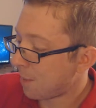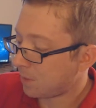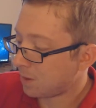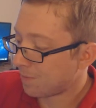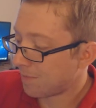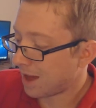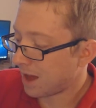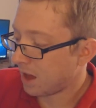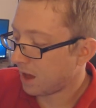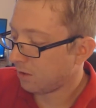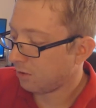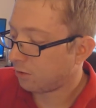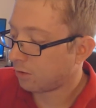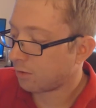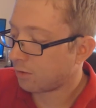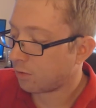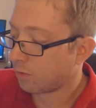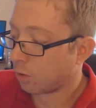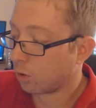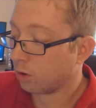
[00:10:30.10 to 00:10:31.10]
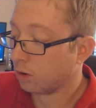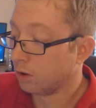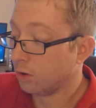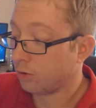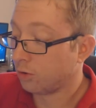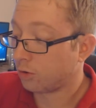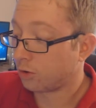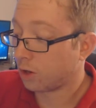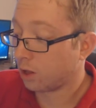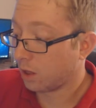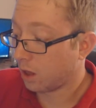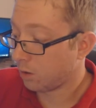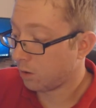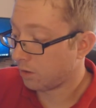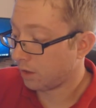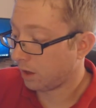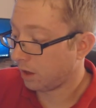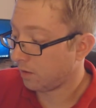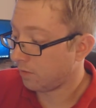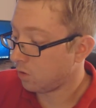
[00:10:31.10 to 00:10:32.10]
optimized for loose
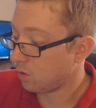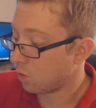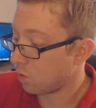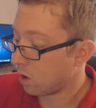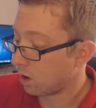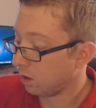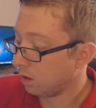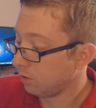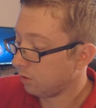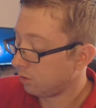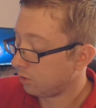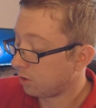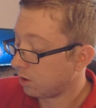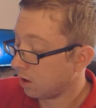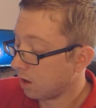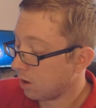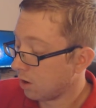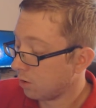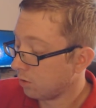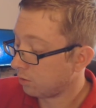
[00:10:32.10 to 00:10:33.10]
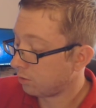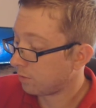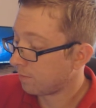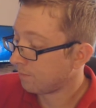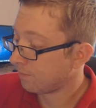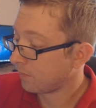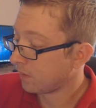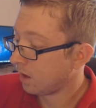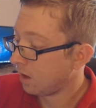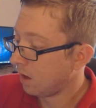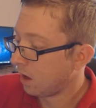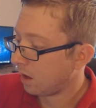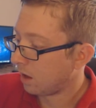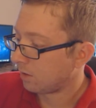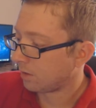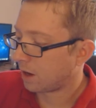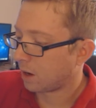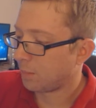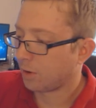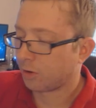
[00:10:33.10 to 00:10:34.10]
clothing. If you wear loose clothes,
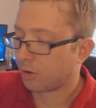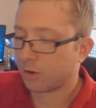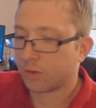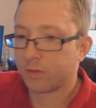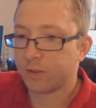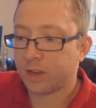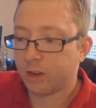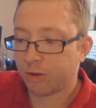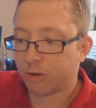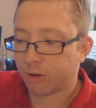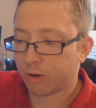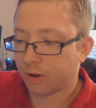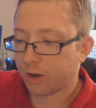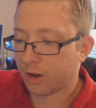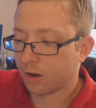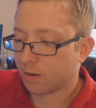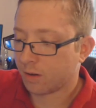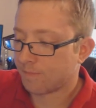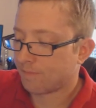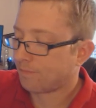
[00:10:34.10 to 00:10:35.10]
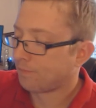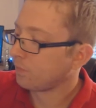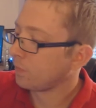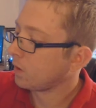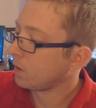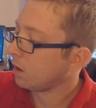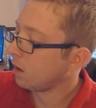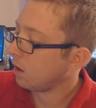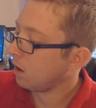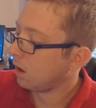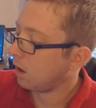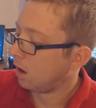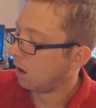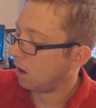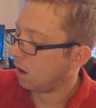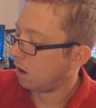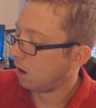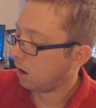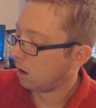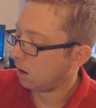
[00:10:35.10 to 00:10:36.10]
it's got a picture of a t-shirt here.
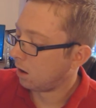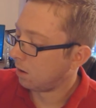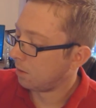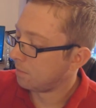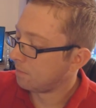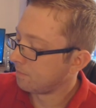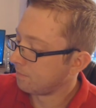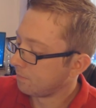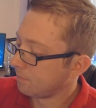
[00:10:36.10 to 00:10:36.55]
Um,